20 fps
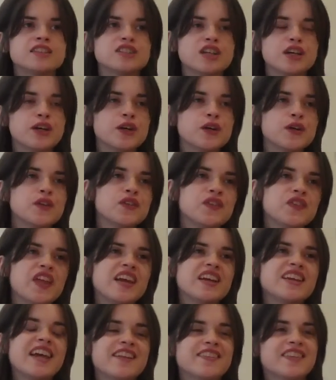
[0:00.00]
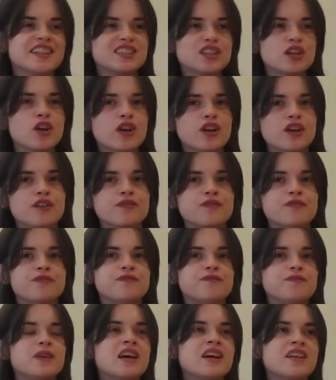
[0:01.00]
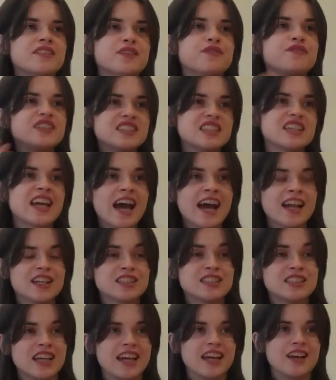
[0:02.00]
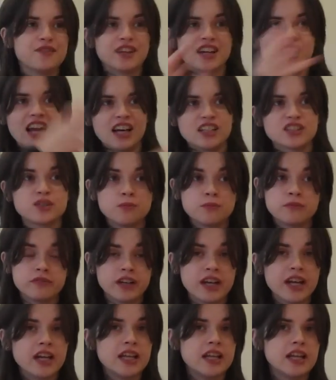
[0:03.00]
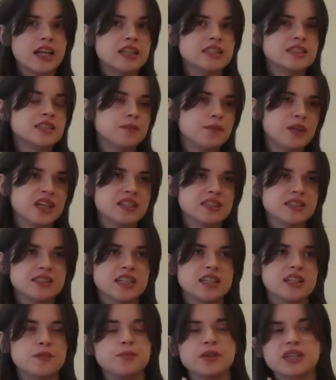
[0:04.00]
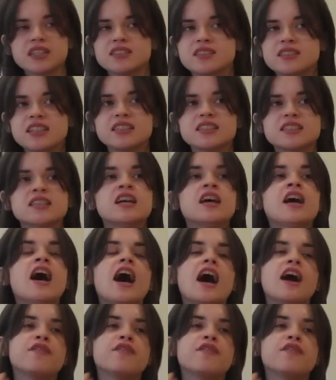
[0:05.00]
So there's a lot of, the physicality of the classroom really needs to be considered because this